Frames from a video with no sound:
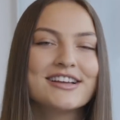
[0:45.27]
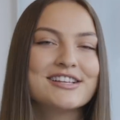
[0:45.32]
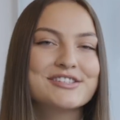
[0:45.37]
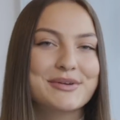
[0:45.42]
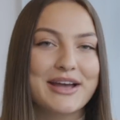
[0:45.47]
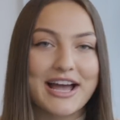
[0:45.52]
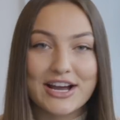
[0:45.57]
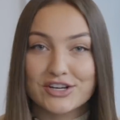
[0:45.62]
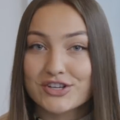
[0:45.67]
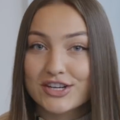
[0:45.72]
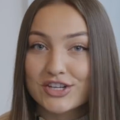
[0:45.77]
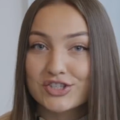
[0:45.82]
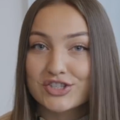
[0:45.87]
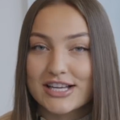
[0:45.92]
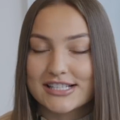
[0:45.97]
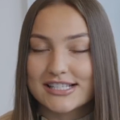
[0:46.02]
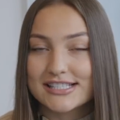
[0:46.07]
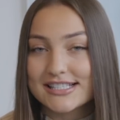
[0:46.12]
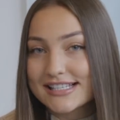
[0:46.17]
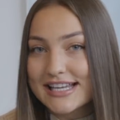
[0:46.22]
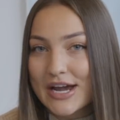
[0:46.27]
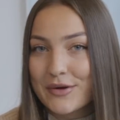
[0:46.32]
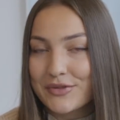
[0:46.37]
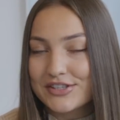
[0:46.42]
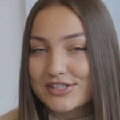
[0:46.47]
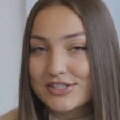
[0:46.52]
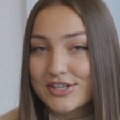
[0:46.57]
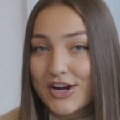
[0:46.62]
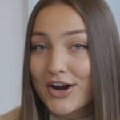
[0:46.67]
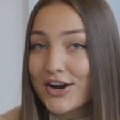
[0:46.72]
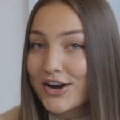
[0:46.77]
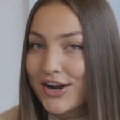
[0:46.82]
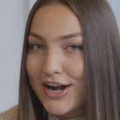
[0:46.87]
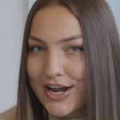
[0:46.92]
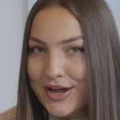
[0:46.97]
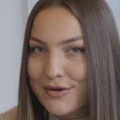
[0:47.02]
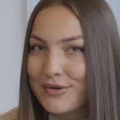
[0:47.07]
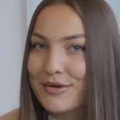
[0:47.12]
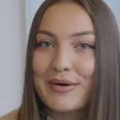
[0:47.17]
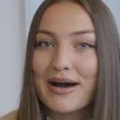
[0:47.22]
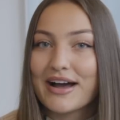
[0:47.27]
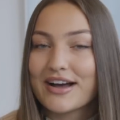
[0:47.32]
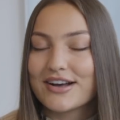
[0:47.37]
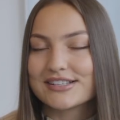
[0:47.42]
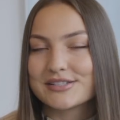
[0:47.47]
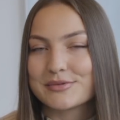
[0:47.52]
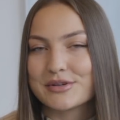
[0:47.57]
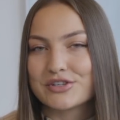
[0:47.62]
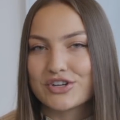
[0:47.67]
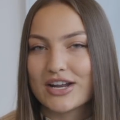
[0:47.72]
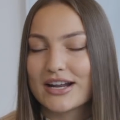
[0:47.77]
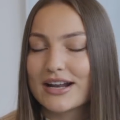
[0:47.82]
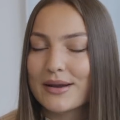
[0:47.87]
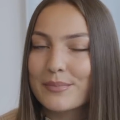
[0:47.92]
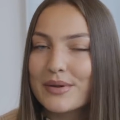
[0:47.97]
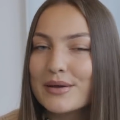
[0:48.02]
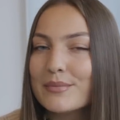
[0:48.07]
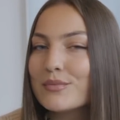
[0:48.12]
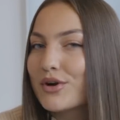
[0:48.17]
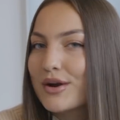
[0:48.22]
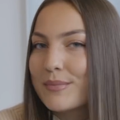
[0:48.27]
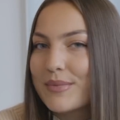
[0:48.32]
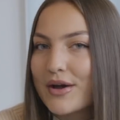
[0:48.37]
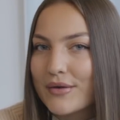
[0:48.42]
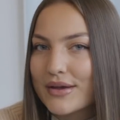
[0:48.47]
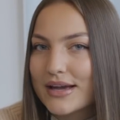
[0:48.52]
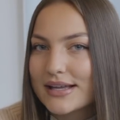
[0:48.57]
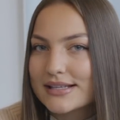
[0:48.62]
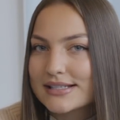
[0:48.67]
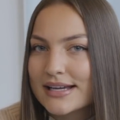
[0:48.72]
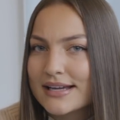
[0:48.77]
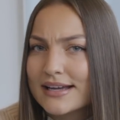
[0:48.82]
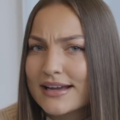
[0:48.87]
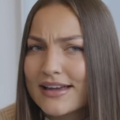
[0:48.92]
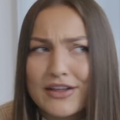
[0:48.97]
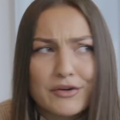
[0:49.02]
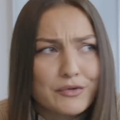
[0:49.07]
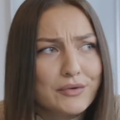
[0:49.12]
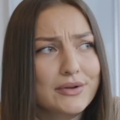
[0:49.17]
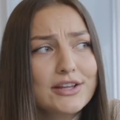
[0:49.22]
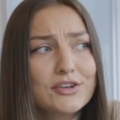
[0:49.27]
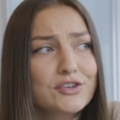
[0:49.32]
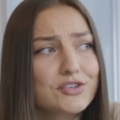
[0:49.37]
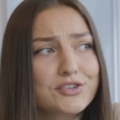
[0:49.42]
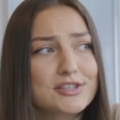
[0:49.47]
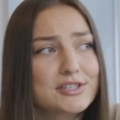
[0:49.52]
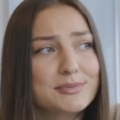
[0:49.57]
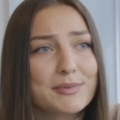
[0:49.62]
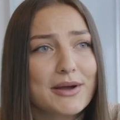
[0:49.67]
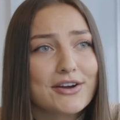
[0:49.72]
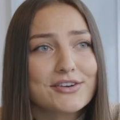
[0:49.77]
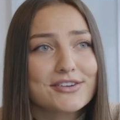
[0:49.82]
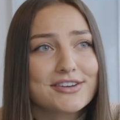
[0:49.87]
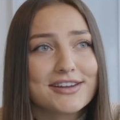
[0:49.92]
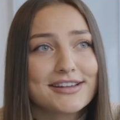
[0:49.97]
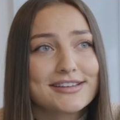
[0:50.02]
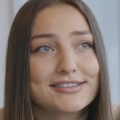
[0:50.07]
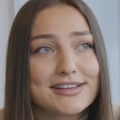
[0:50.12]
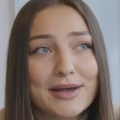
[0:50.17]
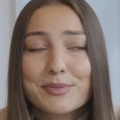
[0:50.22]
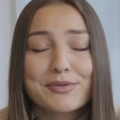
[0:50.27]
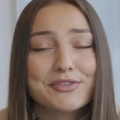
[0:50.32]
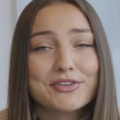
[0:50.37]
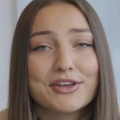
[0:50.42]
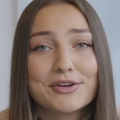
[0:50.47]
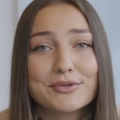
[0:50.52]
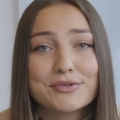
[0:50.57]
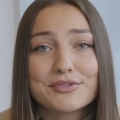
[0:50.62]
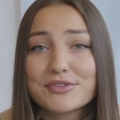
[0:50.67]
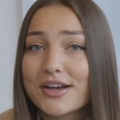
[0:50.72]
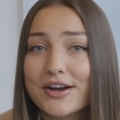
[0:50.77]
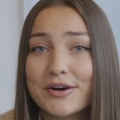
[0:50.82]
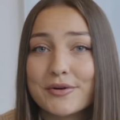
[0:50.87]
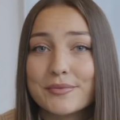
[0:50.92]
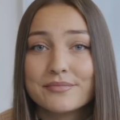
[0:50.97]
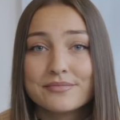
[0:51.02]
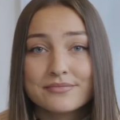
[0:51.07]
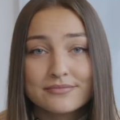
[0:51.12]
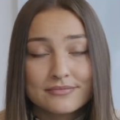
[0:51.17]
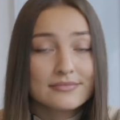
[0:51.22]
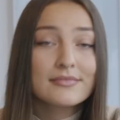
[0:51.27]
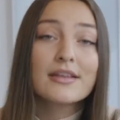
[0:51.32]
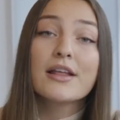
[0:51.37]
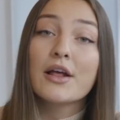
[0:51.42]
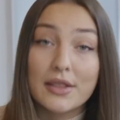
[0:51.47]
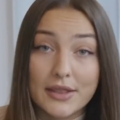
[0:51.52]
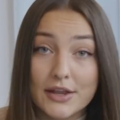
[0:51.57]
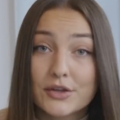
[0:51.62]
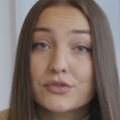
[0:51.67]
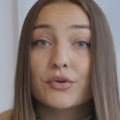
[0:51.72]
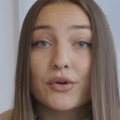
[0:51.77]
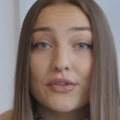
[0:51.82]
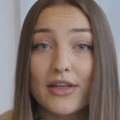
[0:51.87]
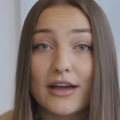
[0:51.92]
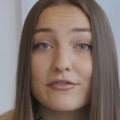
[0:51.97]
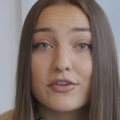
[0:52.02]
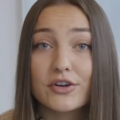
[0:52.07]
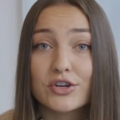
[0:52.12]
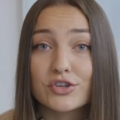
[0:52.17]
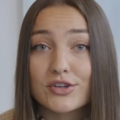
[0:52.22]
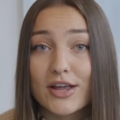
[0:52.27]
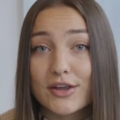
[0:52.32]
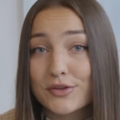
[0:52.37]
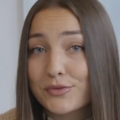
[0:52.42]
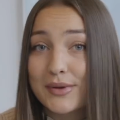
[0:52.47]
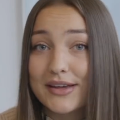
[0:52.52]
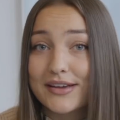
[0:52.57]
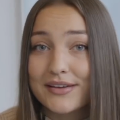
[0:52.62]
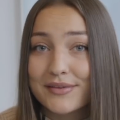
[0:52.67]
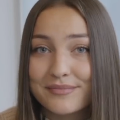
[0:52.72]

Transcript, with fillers: So I actually had a chance to sit down with the star, Chloe Wilde, and we chatted a bit more about it, and that really just inspired today's episode. So let's roll that footage last week.